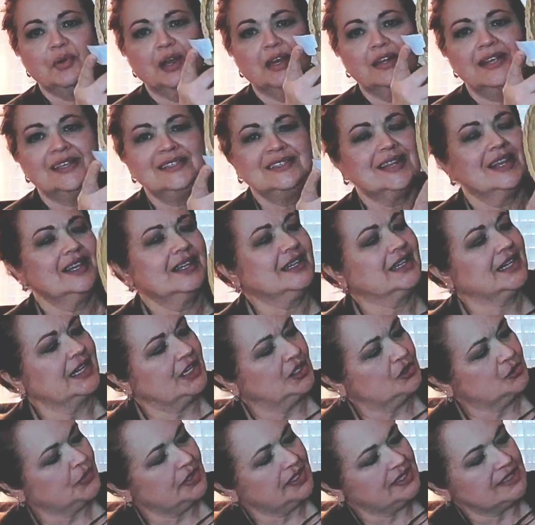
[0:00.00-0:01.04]
that's like an
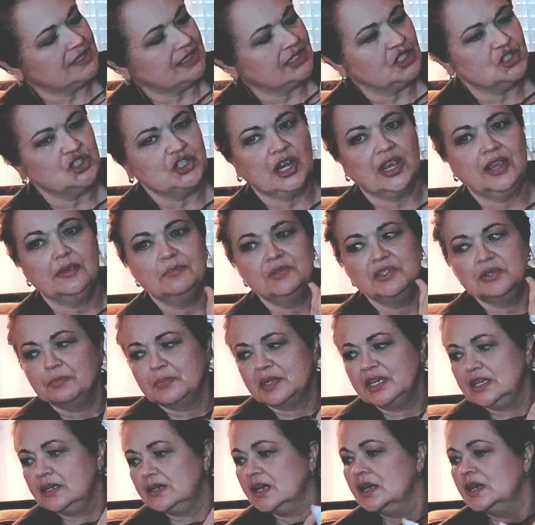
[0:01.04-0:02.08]
interesting shape to
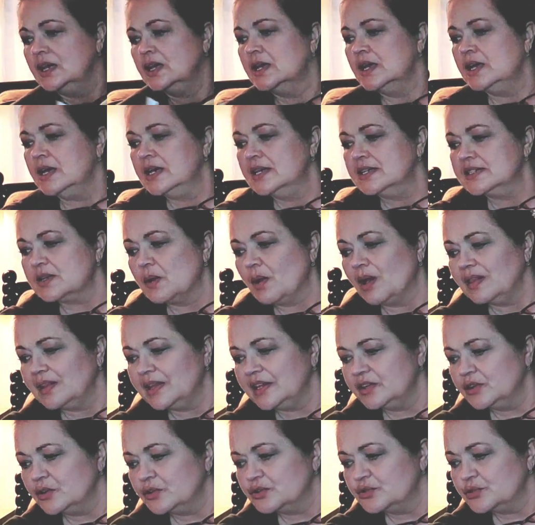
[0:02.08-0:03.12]
me. So
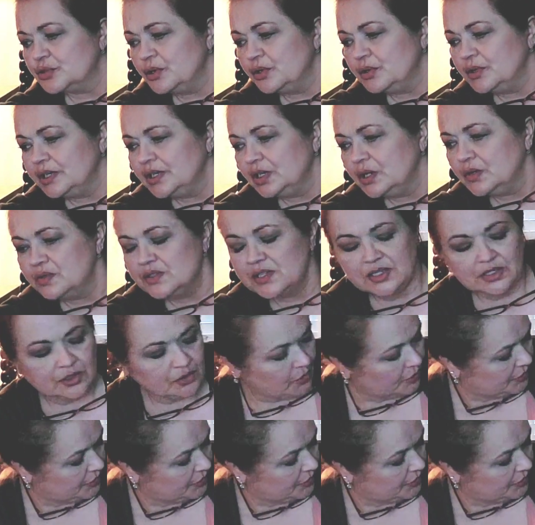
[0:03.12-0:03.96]
I'll either truly use it